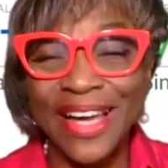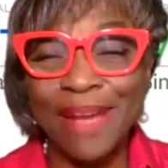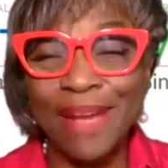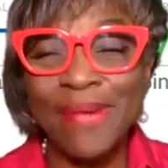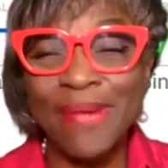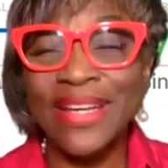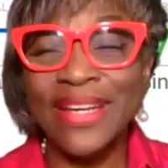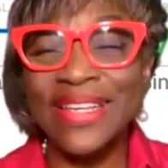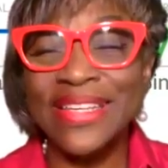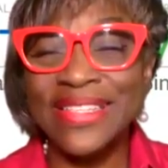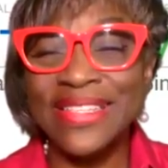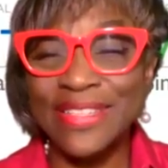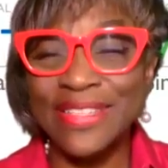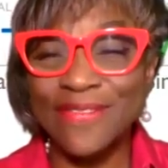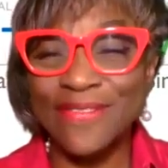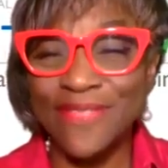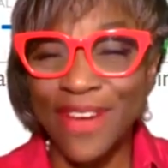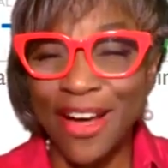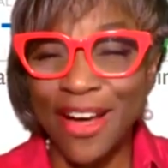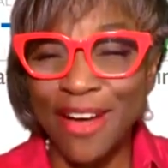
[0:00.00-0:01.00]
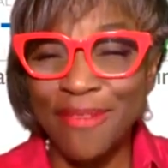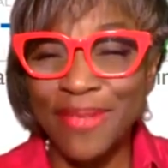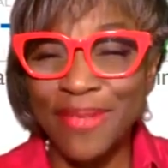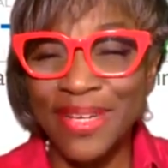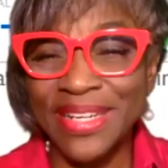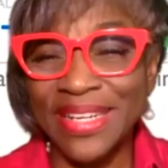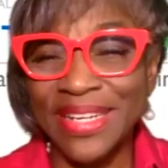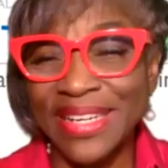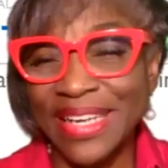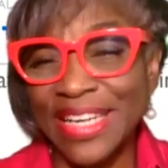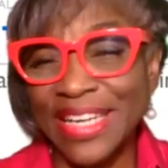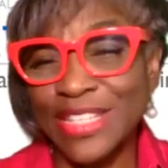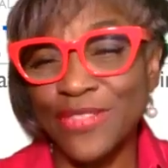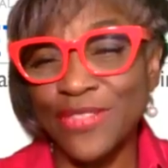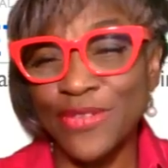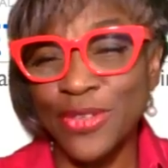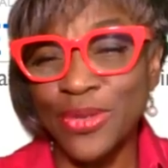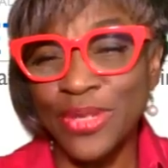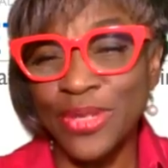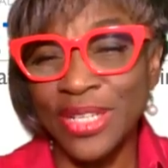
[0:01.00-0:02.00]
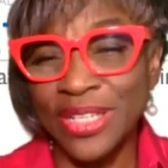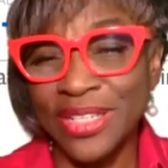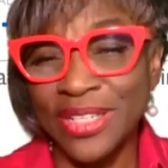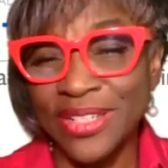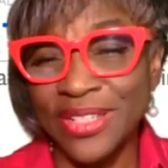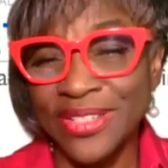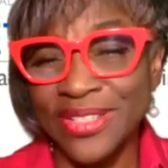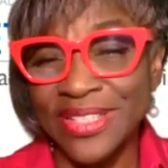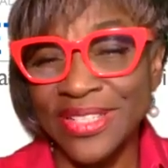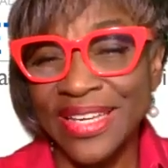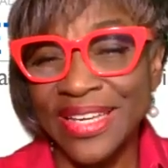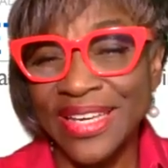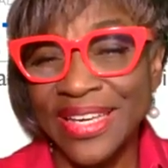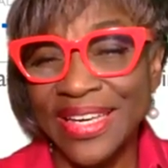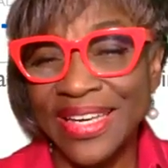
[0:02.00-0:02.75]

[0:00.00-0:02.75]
about his involvement in the last few years